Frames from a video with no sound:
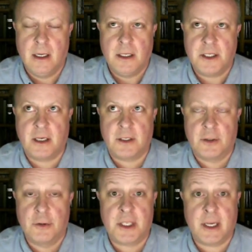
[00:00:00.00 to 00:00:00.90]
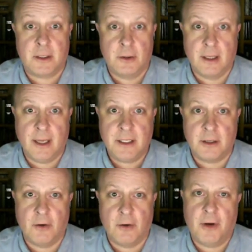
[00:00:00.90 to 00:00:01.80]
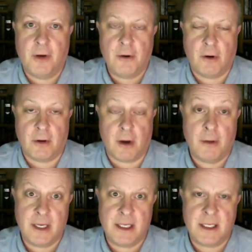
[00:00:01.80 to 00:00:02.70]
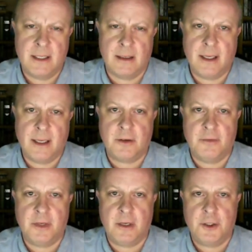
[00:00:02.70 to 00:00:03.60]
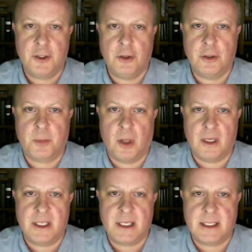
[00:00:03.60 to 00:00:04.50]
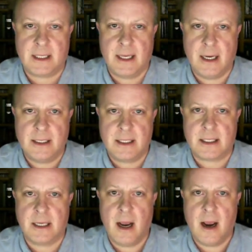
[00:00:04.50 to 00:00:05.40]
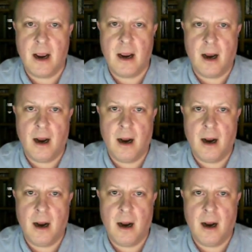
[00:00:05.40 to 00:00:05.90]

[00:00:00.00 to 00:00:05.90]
stick to the letter of how they see the letter of their insurance policies is a